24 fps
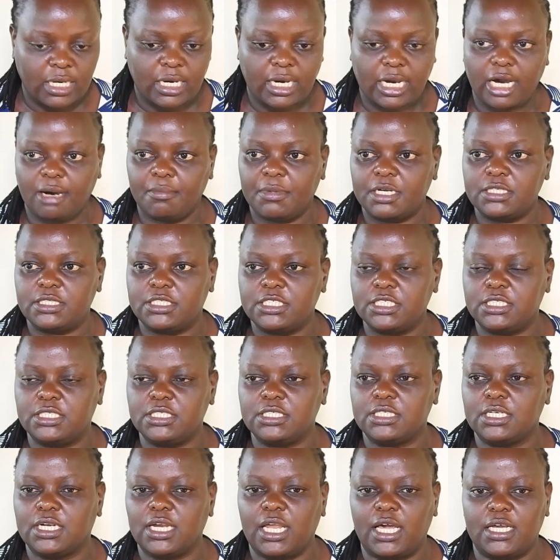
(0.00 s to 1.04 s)
Come and teach
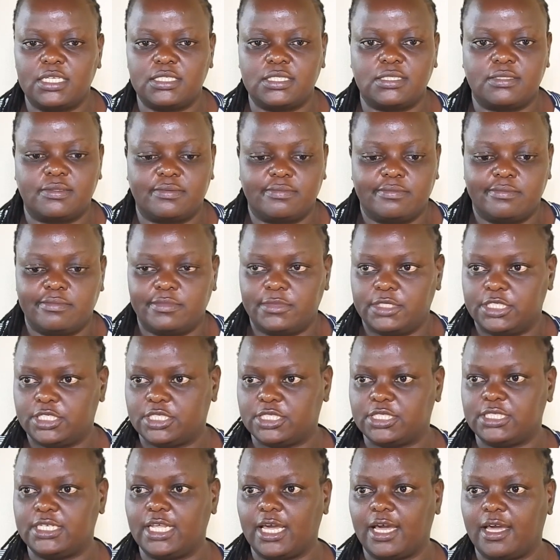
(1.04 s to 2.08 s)
in class,
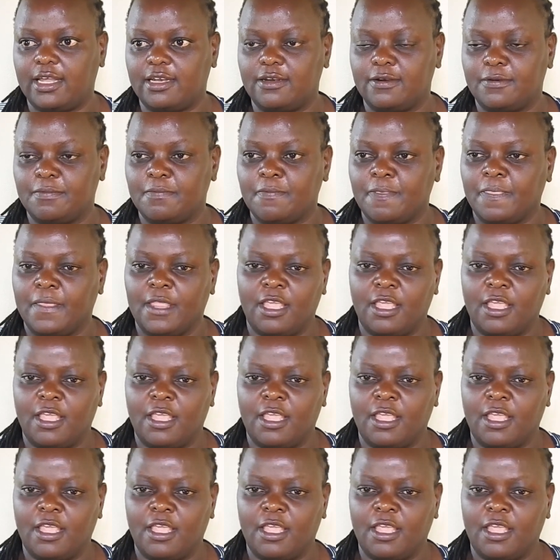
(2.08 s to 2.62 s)
it's done.